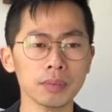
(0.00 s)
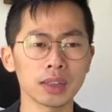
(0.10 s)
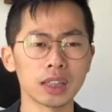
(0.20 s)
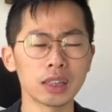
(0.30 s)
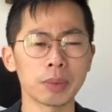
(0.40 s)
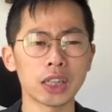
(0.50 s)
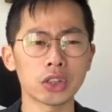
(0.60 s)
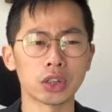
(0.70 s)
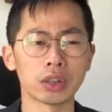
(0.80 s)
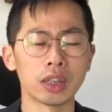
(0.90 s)

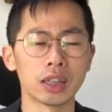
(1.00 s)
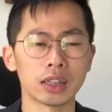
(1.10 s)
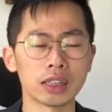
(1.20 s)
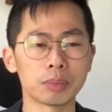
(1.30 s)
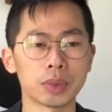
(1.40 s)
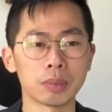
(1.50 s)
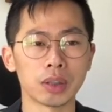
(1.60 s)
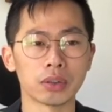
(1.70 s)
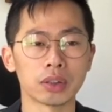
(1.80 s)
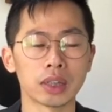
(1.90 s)
These
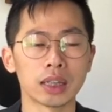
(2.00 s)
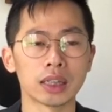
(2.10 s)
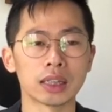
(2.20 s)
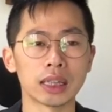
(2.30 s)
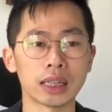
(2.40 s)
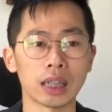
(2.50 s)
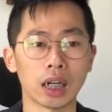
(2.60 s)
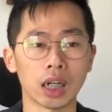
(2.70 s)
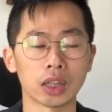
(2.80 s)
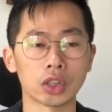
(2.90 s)
people, they
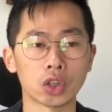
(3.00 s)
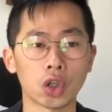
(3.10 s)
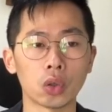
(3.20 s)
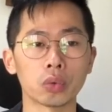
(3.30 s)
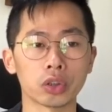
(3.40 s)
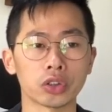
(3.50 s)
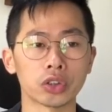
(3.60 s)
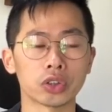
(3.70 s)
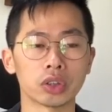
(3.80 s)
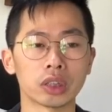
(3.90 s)
are in cold
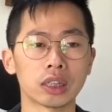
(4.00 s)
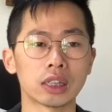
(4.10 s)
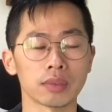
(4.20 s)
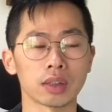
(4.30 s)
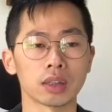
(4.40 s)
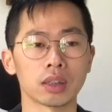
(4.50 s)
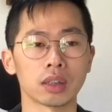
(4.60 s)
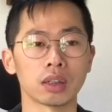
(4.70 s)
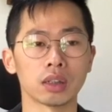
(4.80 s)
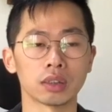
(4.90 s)
condition.
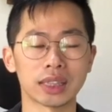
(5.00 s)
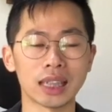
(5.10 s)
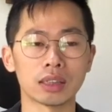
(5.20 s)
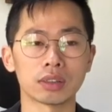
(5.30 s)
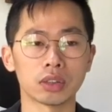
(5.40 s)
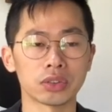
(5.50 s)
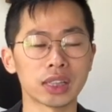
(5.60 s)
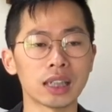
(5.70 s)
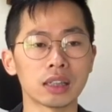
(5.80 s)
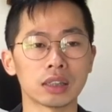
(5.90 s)
So
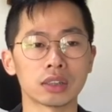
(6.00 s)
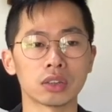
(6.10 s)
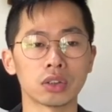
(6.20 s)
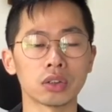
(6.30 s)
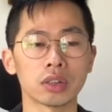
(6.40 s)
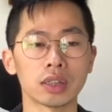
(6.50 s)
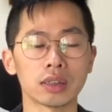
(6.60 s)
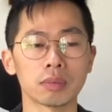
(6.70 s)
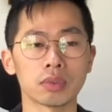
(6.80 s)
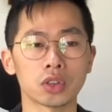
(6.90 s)
salad is not
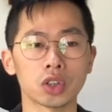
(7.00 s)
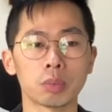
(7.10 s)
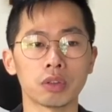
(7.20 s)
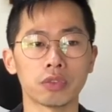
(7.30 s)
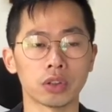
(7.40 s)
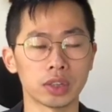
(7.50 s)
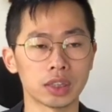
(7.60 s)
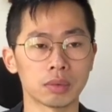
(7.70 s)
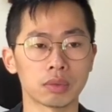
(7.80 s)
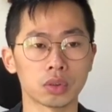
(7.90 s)
suitable for this
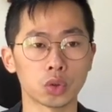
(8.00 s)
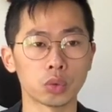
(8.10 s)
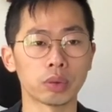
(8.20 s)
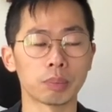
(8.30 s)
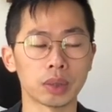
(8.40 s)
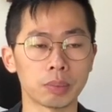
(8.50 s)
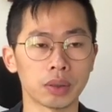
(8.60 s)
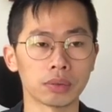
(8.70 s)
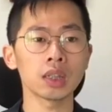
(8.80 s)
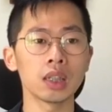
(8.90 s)
group of people
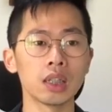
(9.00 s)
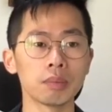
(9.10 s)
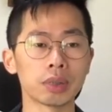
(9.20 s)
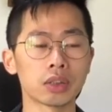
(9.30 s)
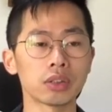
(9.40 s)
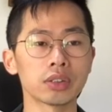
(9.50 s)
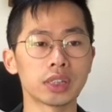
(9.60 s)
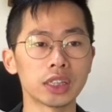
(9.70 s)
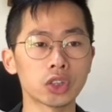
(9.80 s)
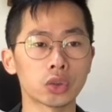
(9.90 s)
because
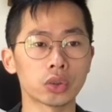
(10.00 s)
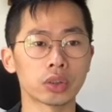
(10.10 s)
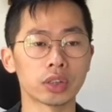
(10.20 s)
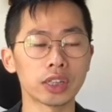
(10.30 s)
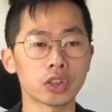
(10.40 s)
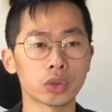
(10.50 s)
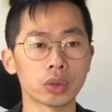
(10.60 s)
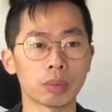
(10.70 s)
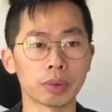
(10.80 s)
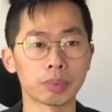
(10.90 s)
this
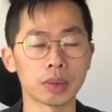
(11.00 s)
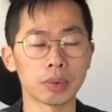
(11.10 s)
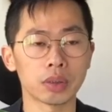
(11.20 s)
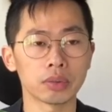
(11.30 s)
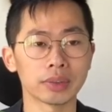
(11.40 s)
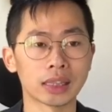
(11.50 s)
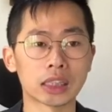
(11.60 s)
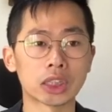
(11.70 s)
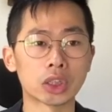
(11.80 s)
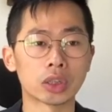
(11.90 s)
group of people,
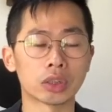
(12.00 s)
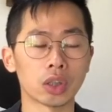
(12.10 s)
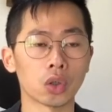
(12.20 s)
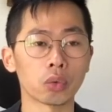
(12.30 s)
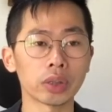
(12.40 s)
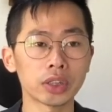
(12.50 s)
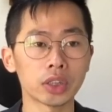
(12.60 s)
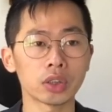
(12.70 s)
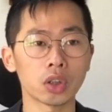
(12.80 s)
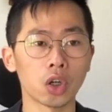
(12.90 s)
they
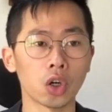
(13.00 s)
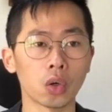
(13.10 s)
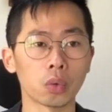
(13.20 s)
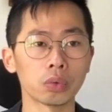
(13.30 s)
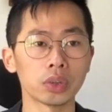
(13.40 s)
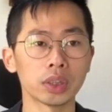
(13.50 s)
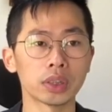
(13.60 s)
already cold